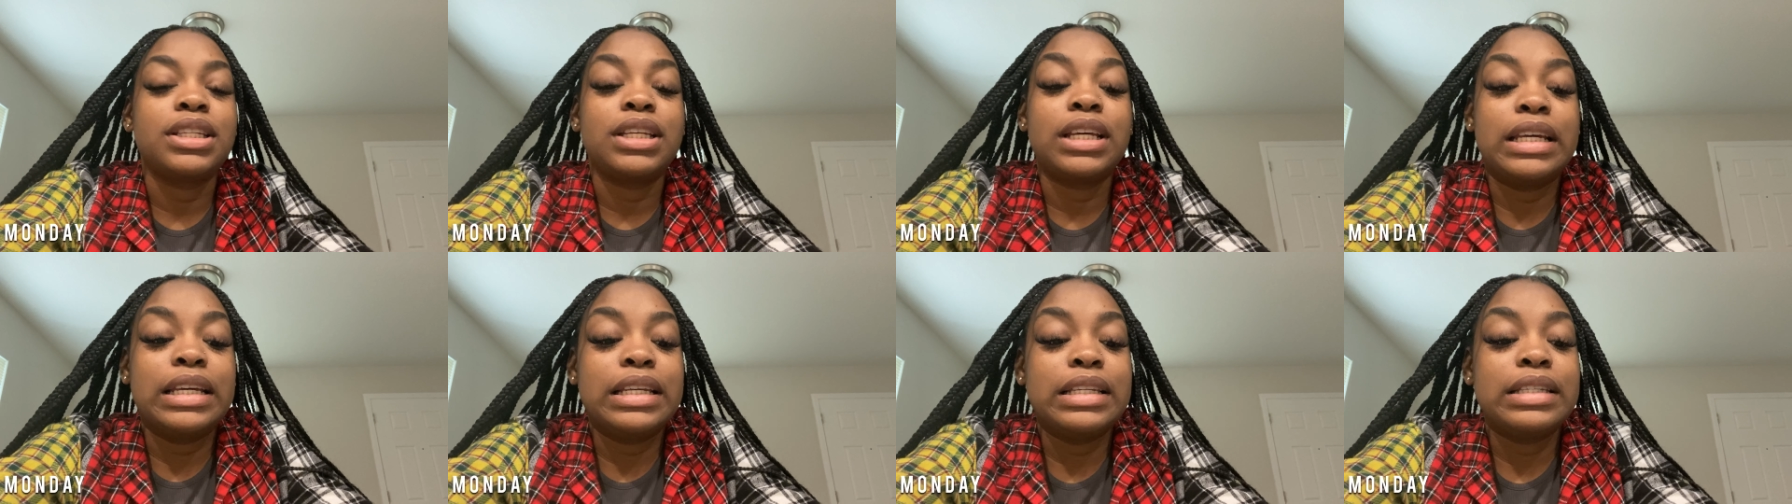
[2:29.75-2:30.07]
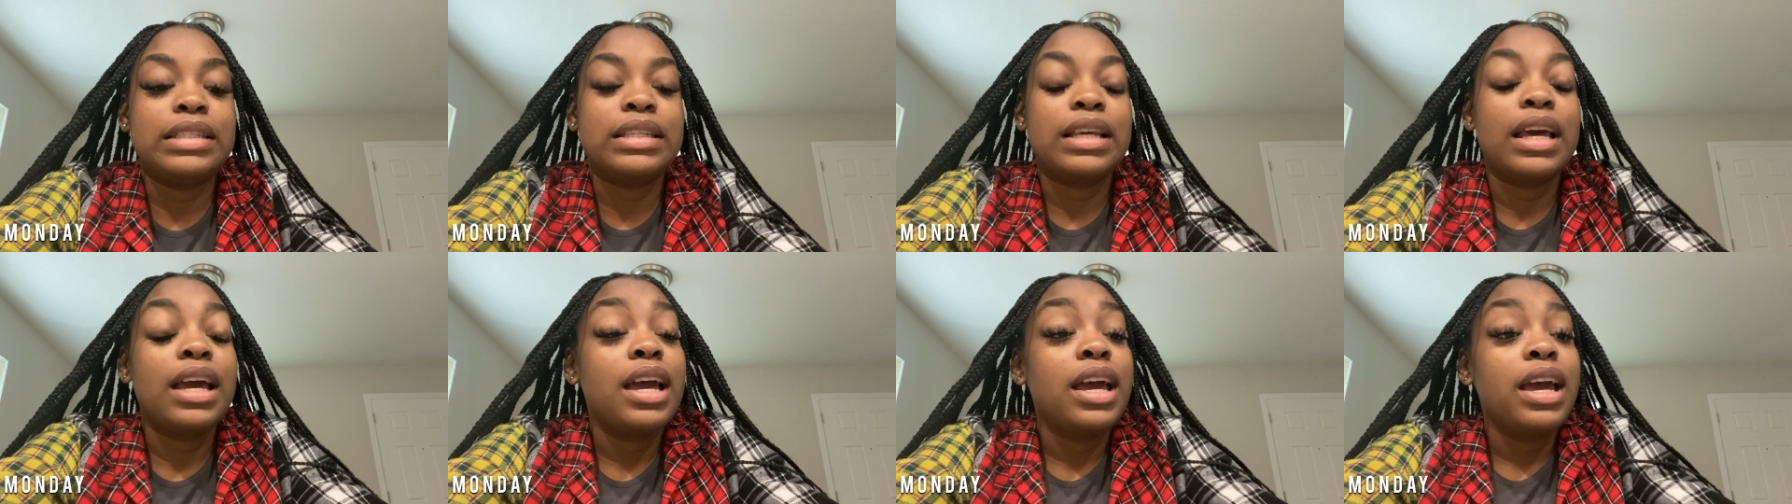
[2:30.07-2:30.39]

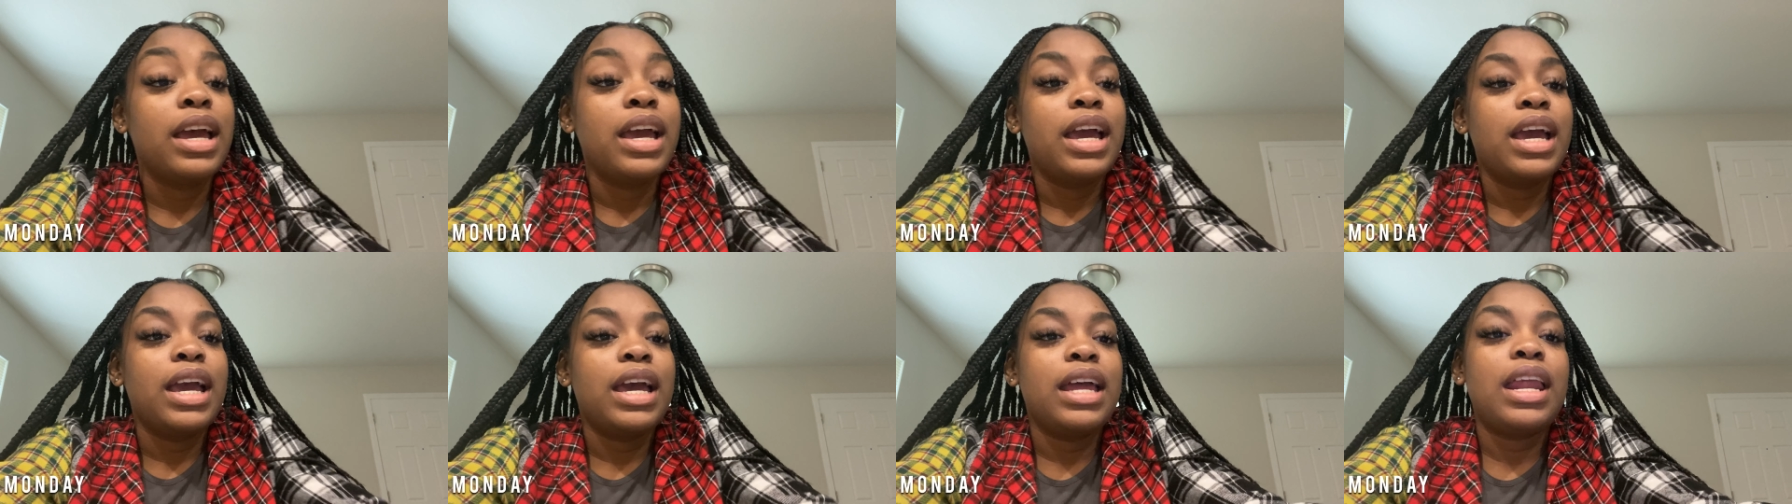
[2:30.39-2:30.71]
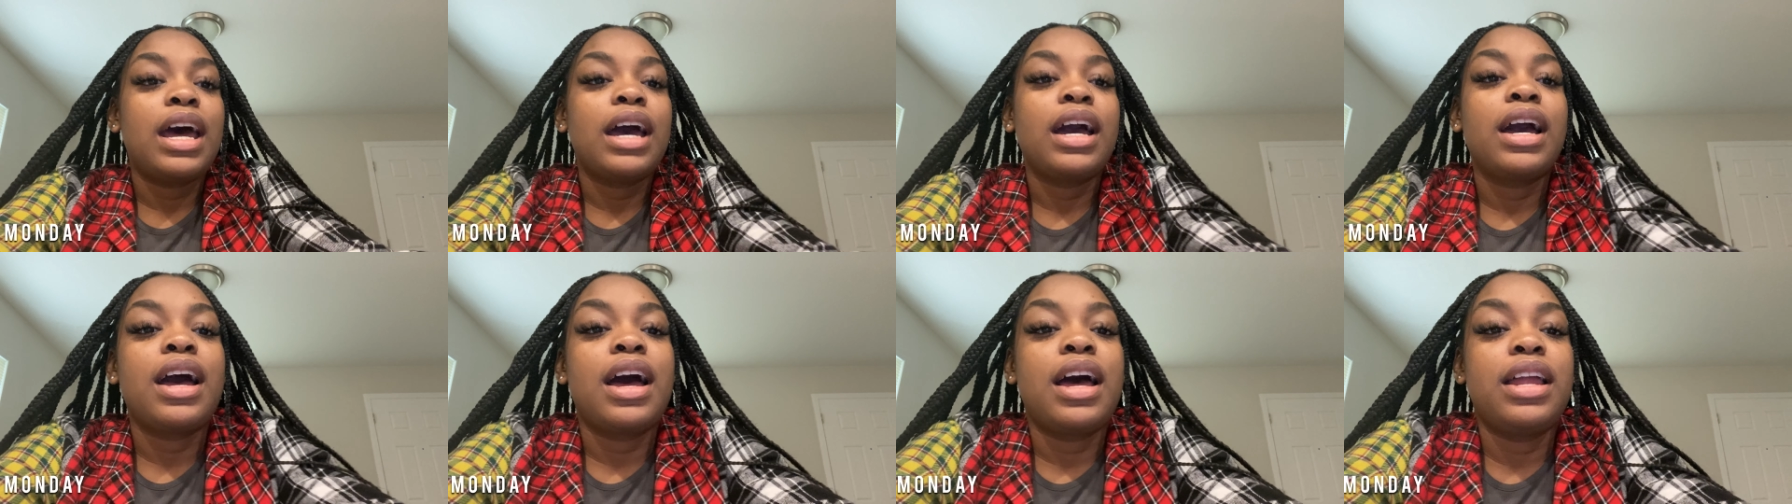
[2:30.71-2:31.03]
is an
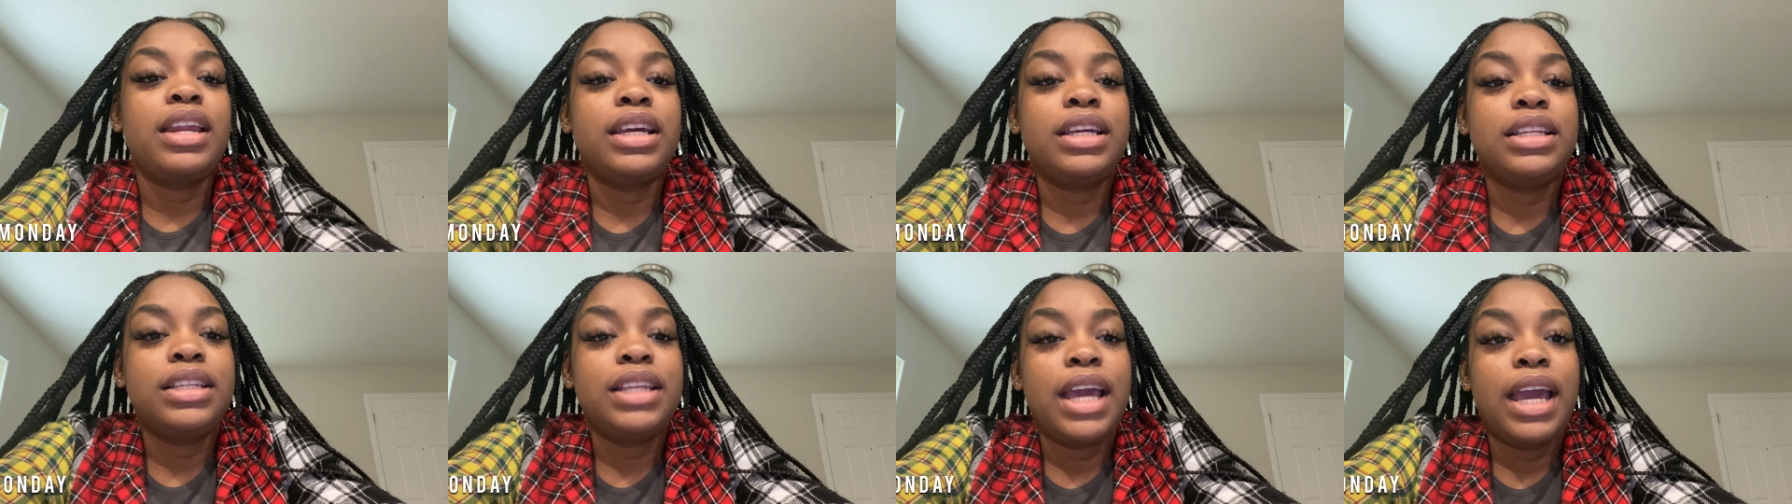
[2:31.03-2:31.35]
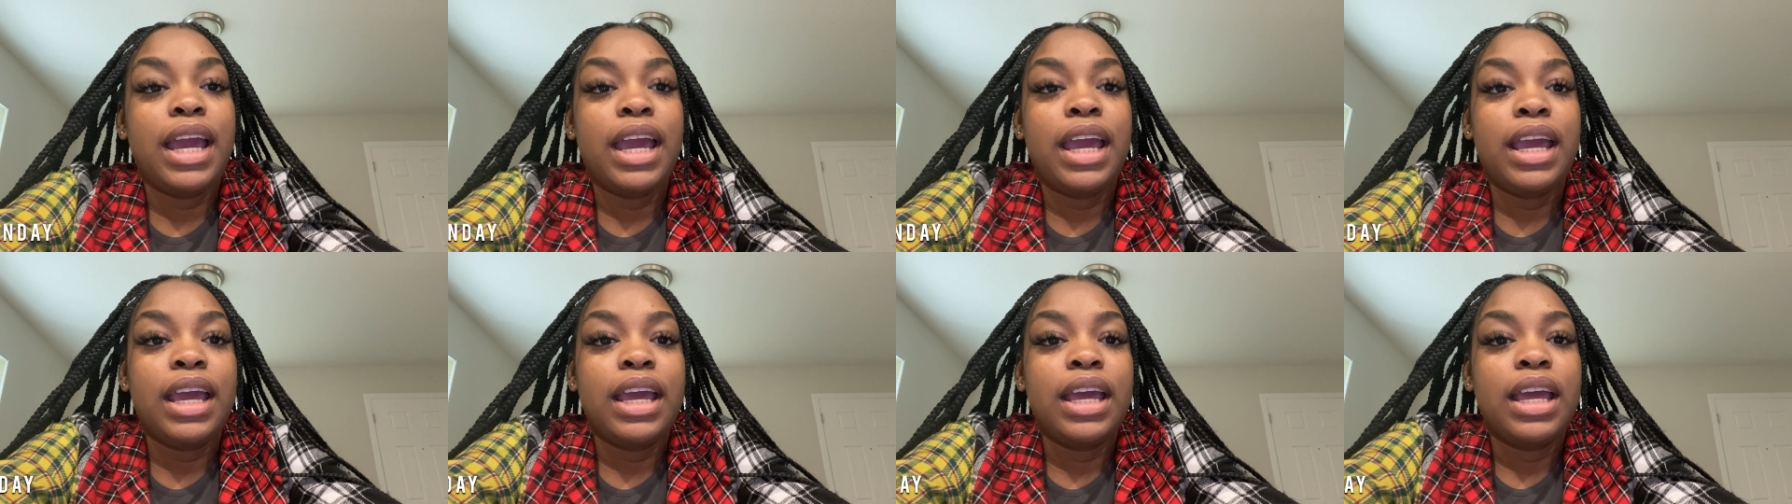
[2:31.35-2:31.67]
iconic
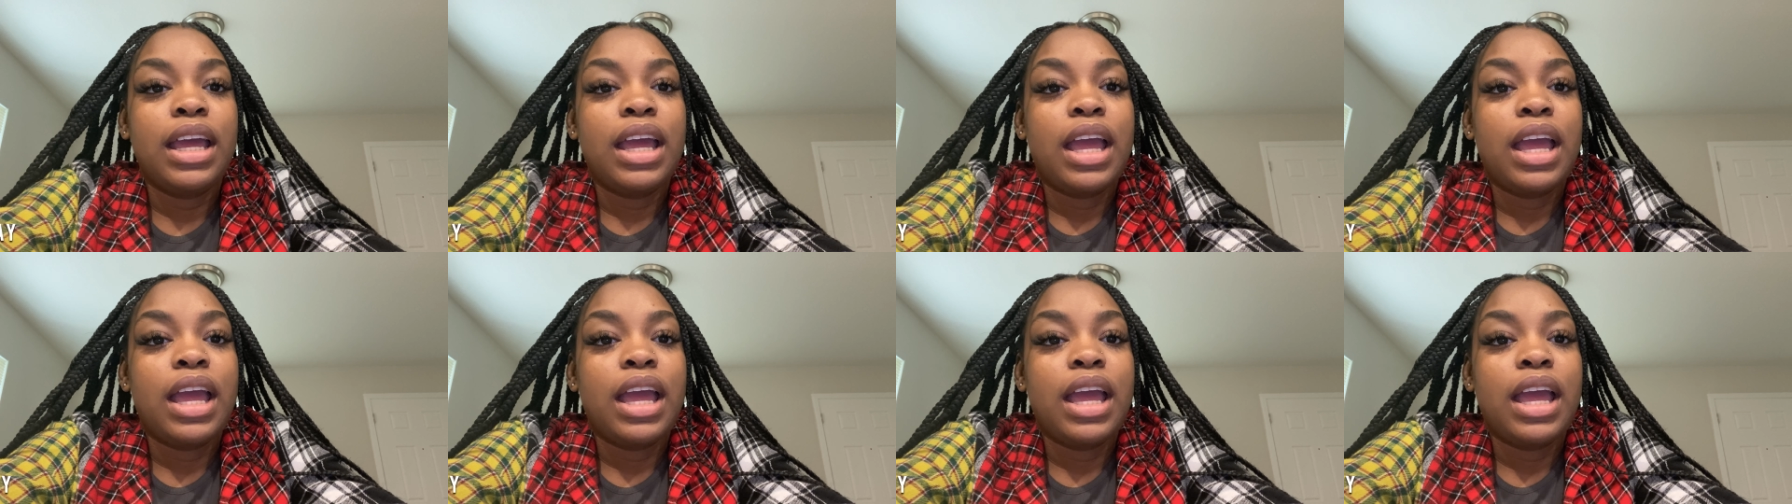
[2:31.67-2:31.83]
day.